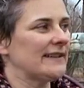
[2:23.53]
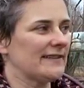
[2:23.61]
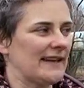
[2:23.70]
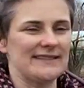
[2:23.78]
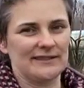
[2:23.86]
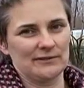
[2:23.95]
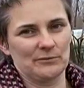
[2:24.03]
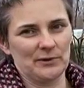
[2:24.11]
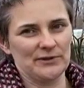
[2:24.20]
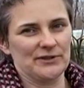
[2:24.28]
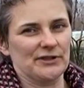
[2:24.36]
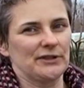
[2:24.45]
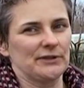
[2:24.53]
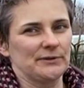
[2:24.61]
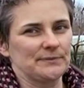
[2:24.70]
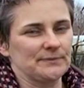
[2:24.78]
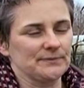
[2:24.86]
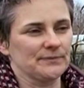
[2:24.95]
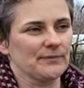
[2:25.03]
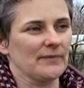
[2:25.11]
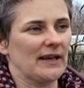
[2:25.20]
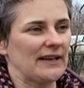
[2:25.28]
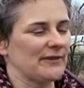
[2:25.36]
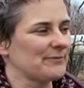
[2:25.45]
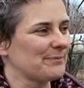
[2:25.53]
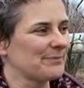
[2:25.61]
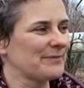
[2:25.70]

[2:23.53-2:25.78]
they didn't want to kind of,